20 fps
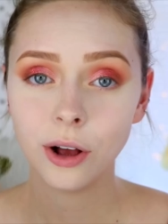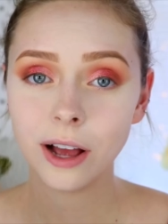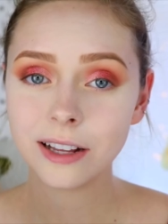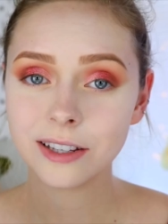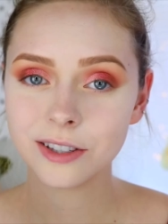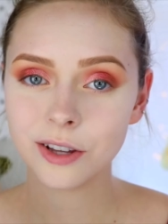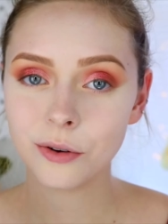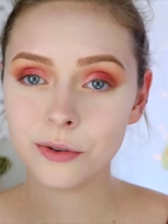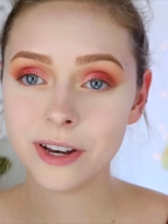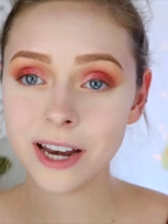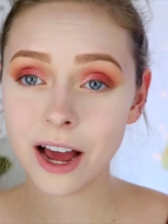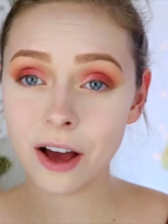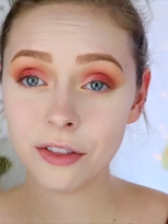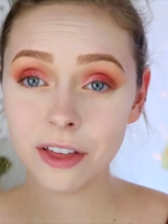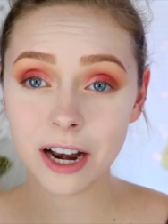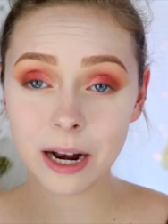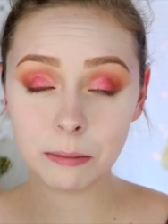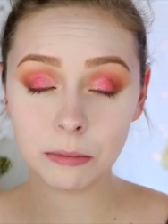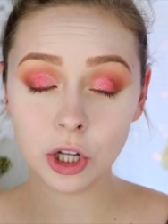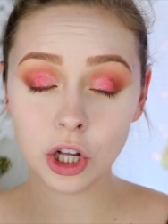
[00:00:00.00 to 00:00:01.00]
Okay, so now
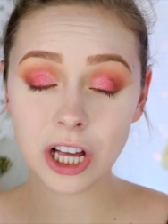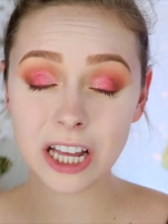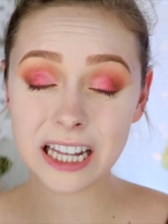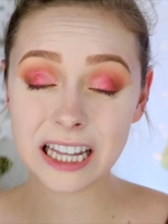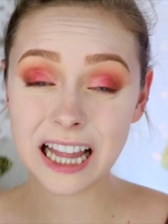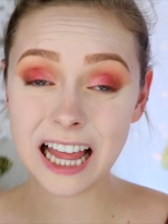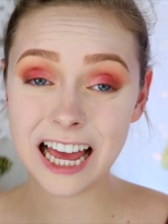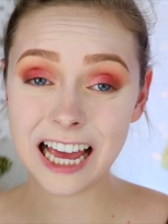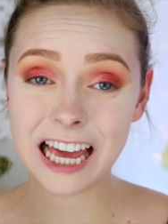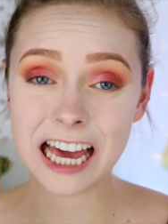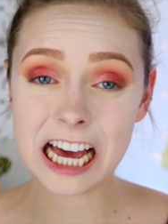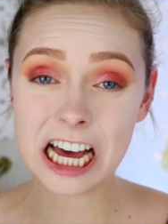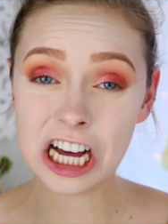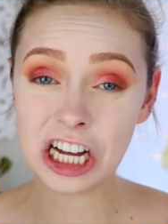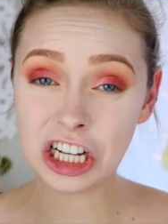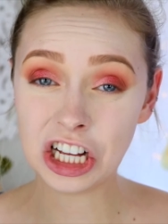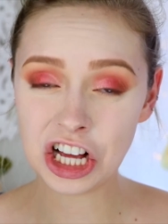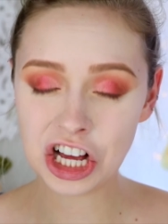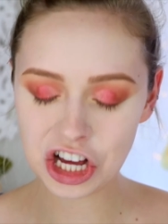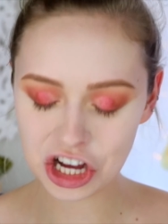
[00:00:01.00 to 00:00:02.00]
that I'm looking like
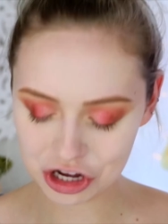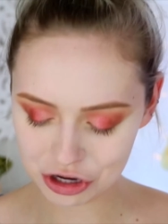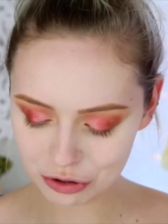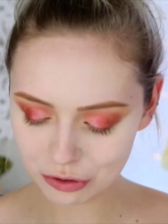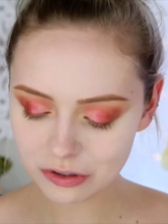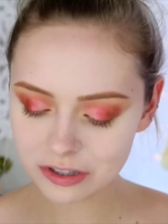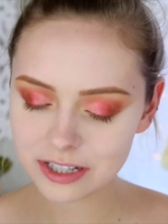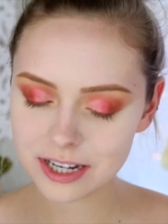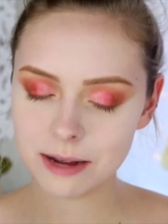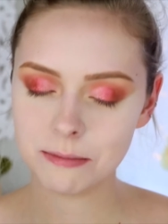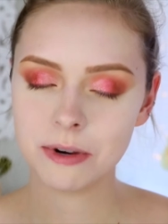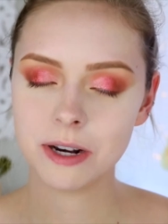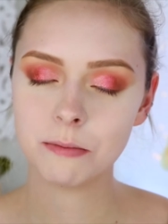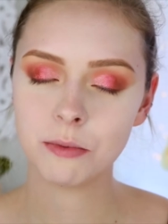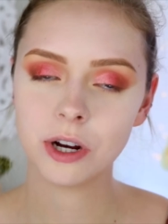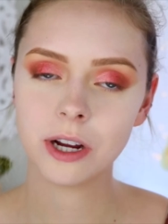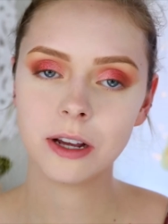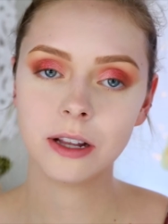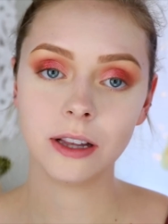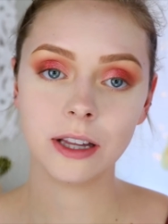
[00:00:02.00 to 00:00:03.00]
a ghost, I'm gonna
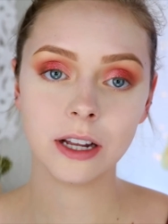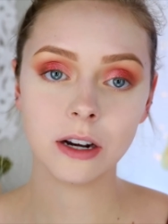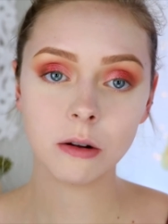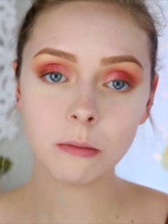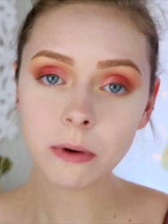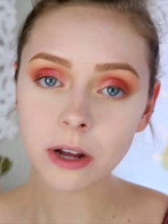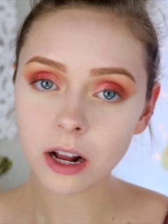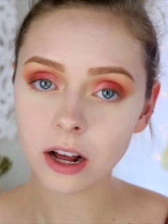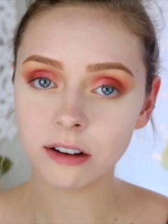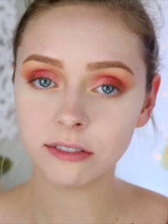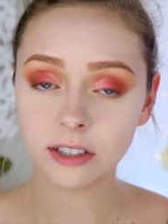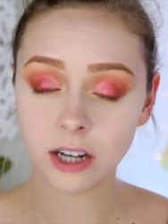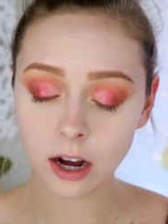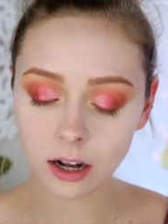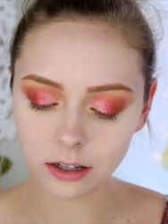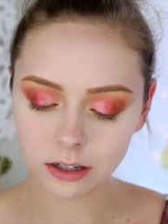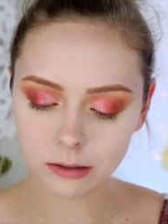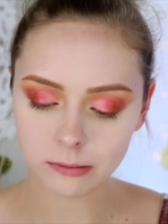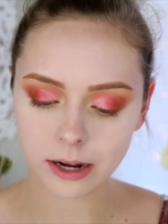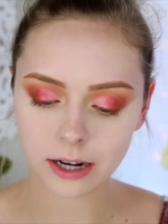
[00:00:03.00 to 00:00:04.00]
bring a little bit of
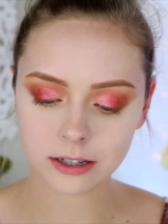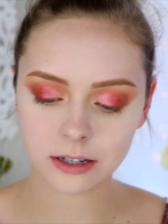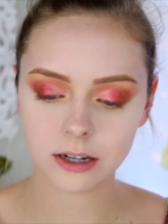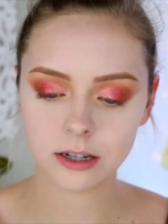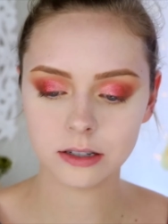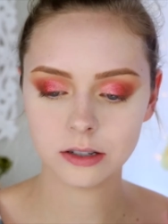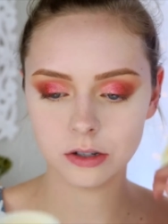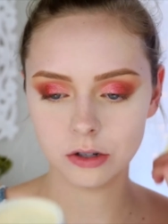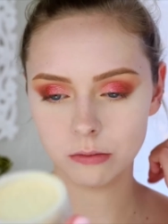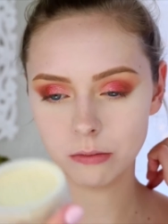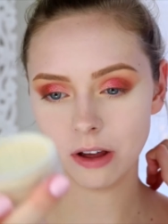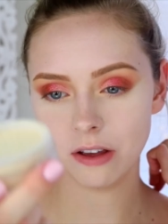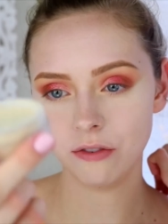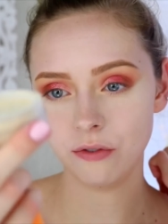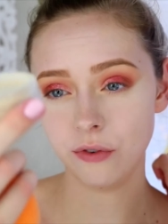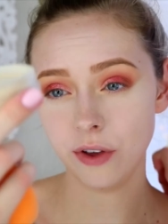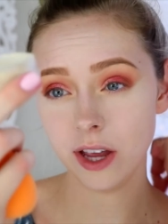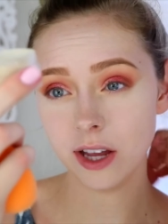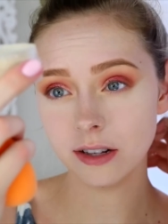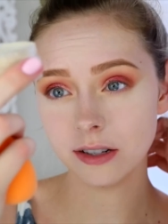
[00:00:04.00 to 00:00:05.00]
color back to my
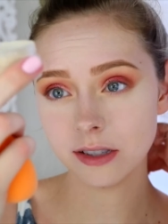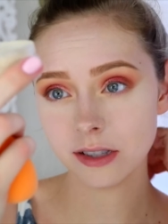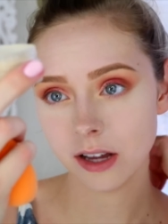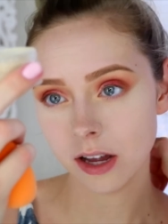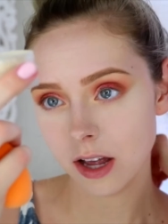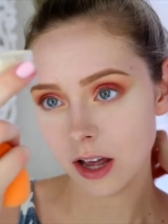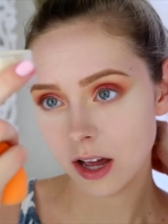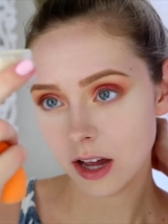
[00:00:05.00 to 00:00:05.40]
face.